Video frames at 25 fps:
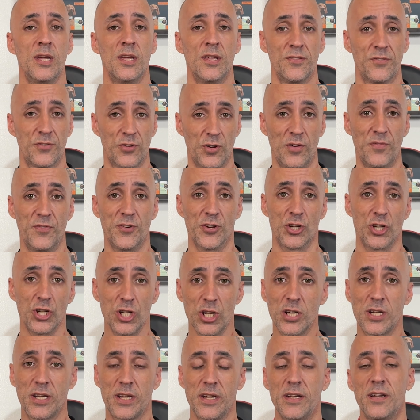So if you're
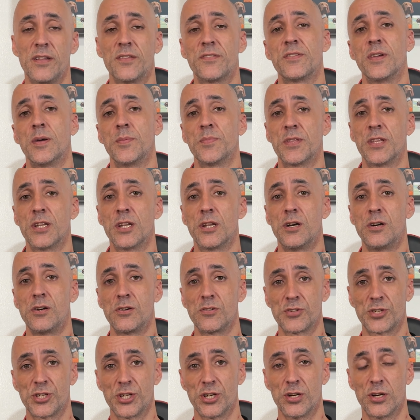looking at something
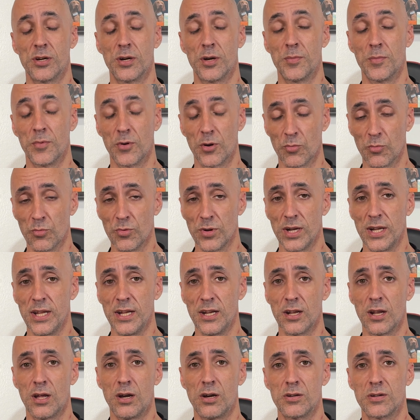long term, a really
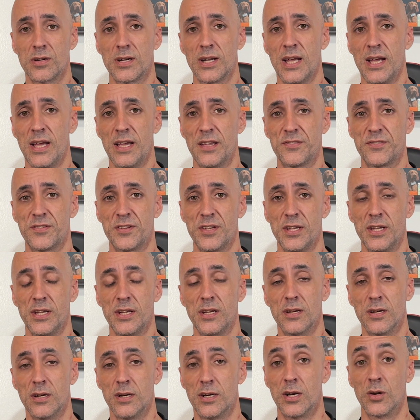long
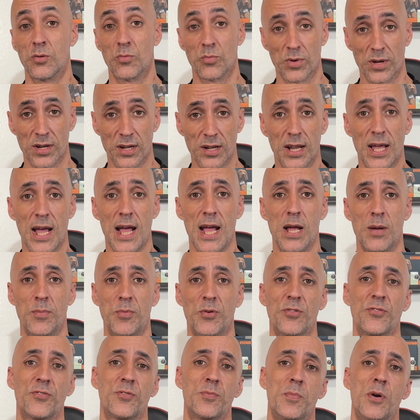lasting,
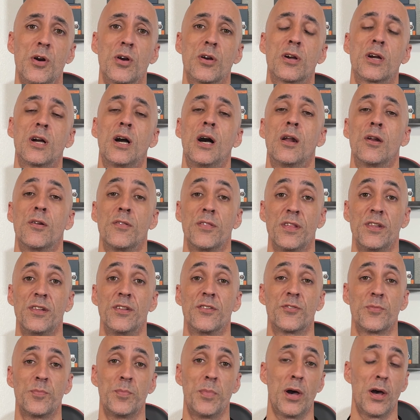reliable smart collar, then the
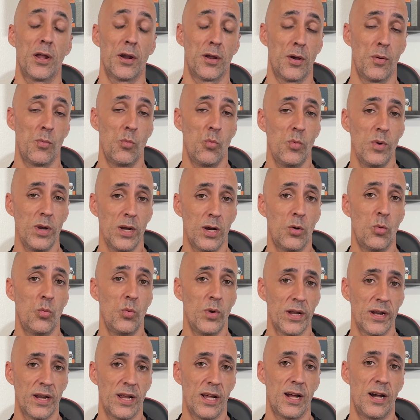SpotOn will
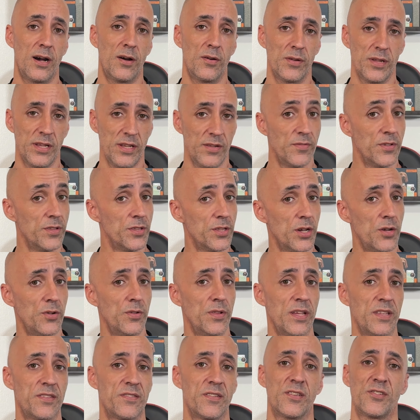win out, even though
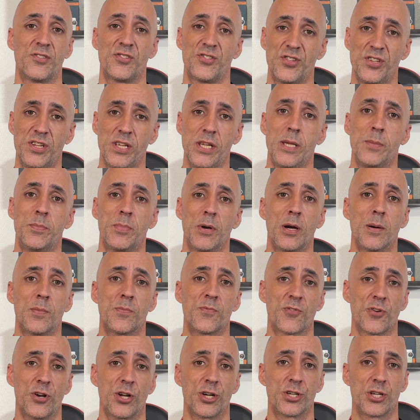that's a steep
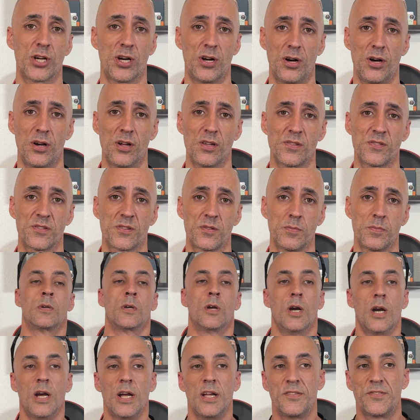upfront cost.
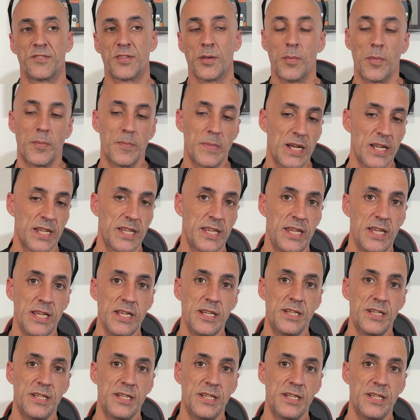All right, some of my key